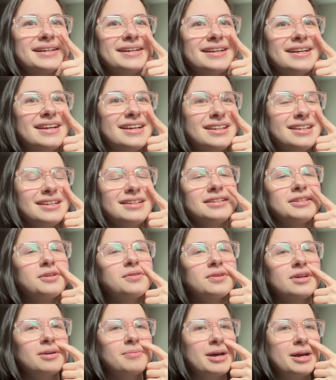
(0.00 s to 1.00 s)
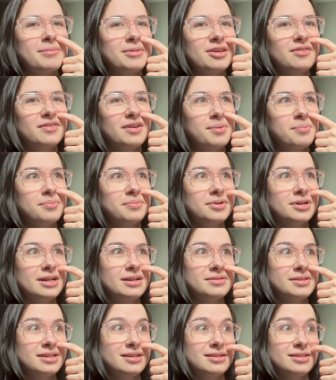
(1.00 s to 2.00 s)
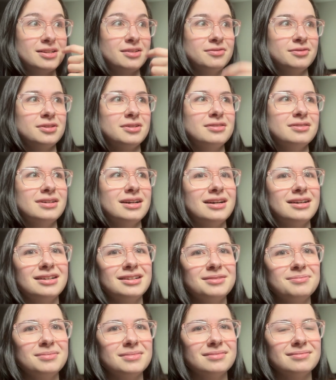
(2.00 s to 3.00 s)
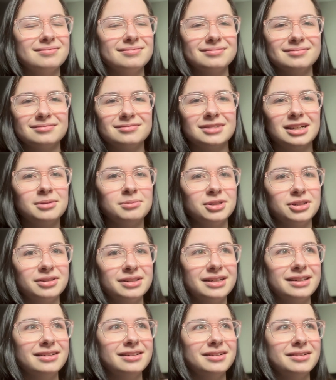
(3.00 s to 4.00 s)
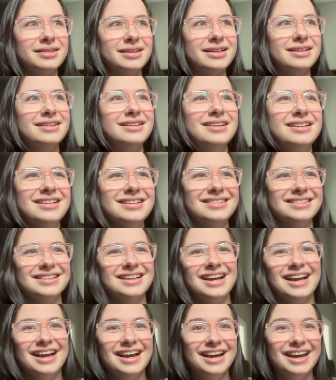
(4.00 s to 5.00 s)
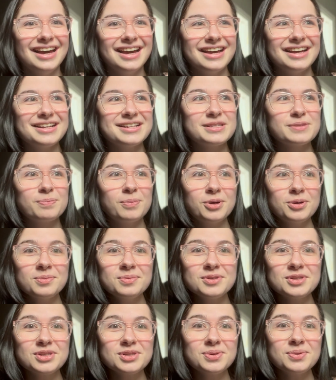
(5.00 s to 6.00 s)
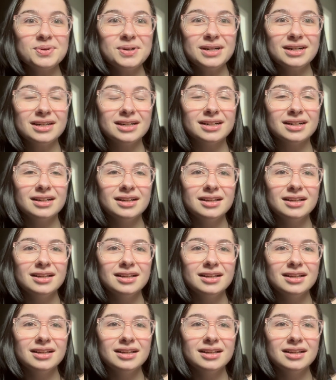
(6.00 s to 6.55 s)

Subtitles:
Again, don't come at me if I'm pronouncing stuff wrong. I'm learning, okay? It's Bulbasaur.